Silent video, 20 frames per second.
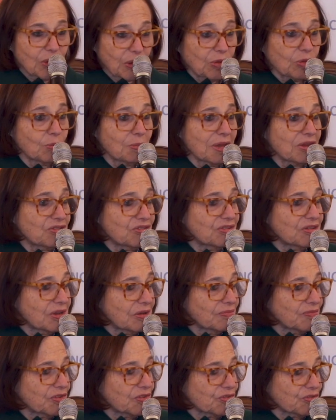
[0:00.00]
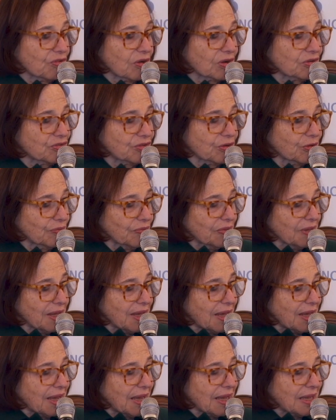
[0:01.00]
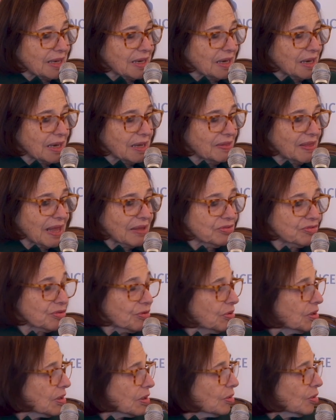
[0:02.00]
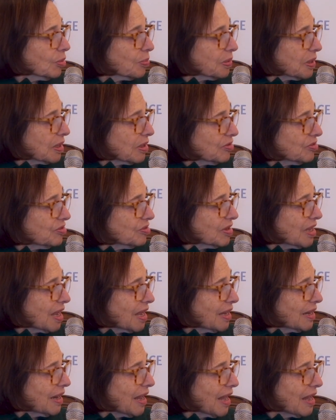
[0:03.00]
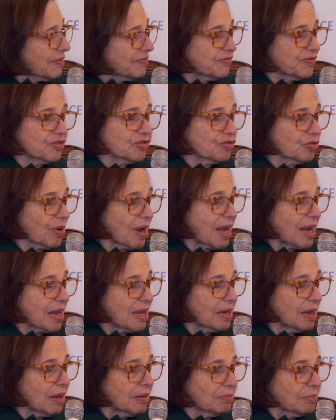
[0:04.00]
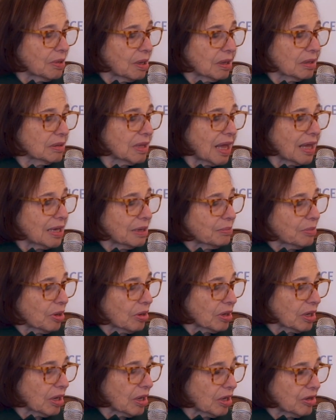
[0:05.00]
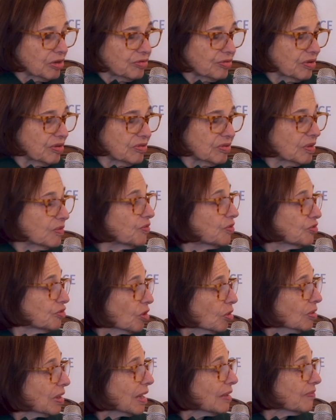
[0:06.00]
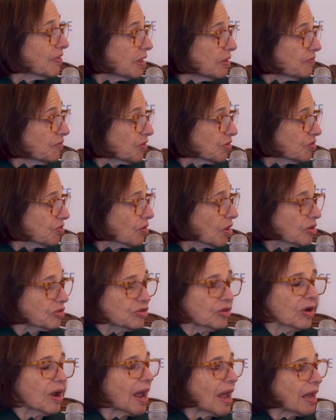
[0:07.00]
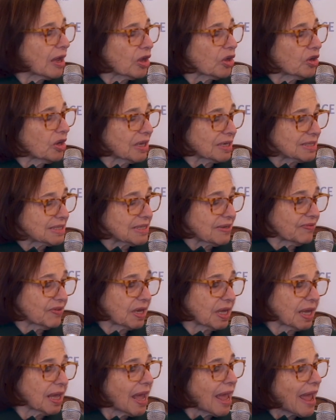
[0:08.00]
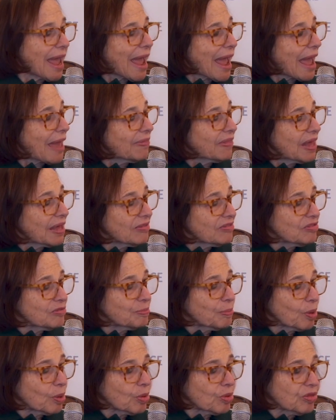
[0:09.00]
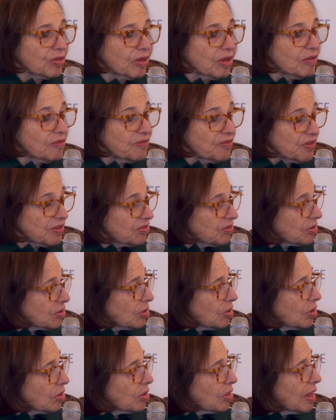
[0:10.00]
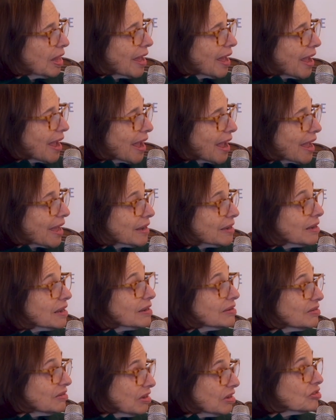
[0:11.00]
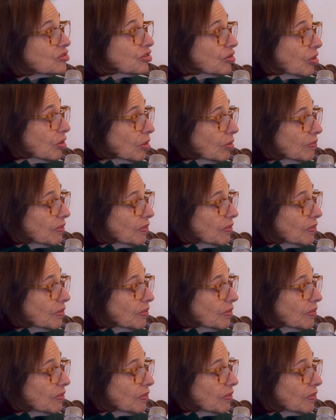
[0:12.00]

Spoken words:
you mentioned infrastructure, and that's critical because you can't have trade among Latin American countries if you don't have infrastructure and connectivity. And that's both physical and digital.